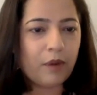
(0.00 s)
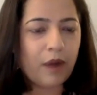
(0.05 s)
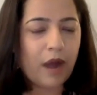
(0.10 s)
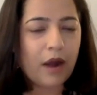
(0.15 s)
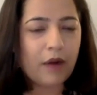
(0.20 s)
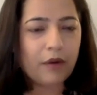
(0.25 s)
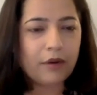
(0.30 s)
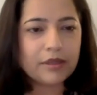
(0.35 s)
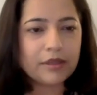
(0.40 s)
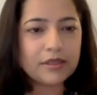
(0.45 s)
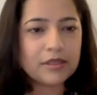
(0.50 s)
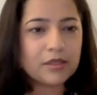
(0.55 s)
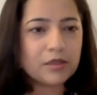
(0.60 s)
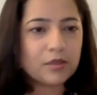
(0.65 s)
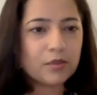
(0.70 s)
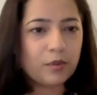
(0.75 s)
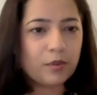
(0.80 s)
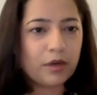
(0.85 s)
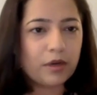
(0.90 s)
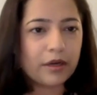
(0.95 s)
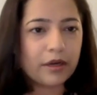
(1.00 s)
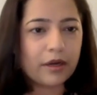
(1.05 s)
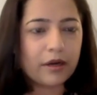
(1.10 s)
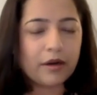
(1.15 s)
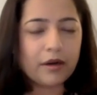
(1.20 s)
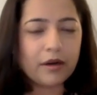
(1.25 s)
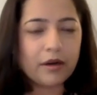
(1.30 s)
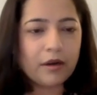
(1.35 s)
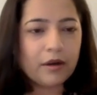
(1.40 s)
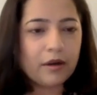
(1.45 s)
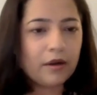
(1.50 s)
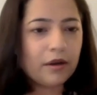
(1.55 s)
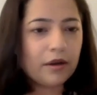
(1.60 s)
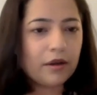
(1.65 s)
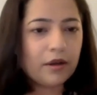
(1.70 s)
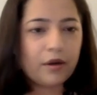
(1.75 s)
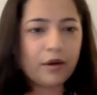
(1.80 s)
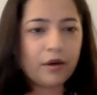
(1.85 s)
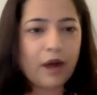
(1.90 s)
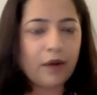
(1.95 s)
how does this work and
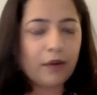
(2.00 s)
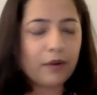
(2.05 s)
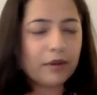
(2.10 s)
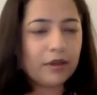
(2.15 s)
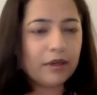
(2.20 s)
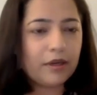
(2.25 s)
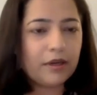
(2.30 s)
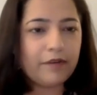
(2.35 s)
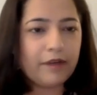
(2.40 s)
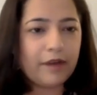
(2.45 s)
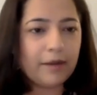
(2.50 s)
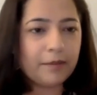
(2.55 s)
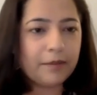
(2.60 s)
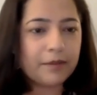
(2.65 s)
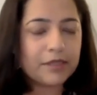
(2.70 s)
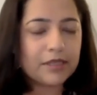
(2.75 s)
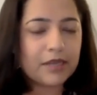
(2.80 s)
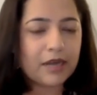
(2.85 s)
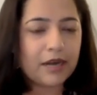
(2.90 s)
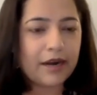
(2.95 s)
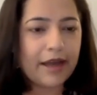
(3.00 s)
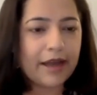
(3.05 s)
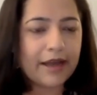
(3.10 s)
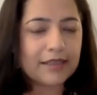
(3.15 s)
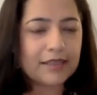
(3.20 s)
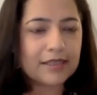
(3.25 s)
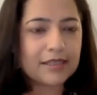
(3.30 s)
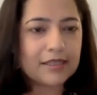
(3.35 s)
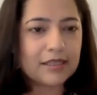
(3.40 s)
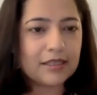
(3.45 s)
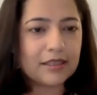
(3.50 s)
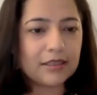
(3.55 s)
how can the developer start accessing